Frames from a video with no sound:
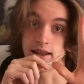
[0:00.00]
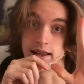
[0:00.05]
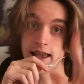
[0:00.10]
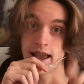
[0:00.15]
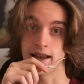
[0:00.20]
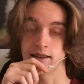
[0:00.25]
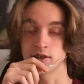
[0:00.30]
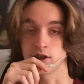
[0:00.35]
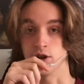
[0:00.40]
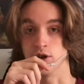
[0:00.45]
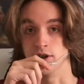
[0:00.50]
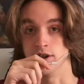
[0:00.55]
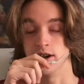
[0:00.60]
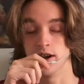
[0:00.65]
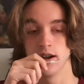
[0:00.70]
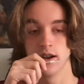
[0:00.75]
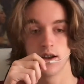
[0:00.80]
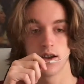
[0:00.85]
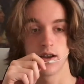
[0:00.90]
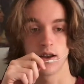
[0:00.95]
Your cat's good.
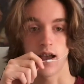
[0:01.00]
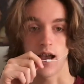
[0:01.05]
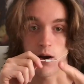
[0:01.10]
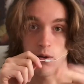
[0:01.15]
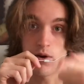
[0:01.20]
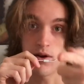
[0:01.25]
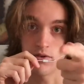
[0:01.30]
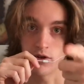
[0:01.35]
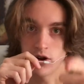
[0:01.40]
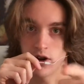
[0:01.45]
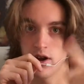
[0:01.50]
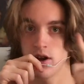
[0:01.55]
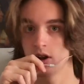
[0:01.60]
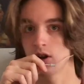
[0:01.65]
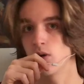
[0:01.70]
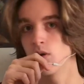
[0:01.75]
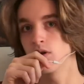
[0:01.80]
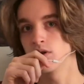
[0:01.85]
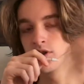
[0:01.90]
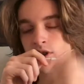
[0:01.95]
However,
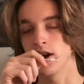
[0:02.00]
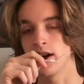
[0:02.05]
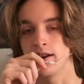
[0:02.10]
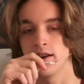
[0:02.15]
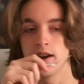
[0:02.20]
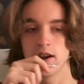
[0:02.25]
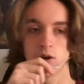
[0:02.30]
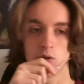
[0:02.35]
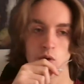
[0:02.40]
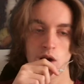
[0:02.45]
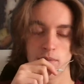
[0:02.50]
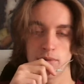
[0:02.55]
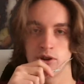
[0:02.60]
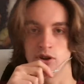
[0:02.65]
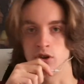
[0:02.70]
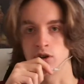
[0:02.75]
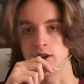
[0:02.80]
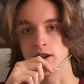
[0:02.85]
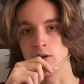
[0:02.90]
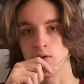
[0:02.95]
go outside, grab a
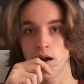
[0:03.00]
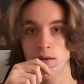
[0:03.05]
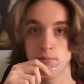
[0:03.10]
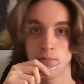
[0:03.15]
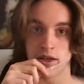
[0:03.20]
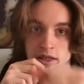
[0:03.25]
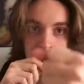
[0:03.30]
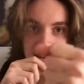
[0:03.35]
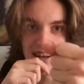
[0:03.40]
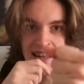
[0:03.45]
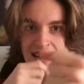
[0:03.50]
turkey, grab him by the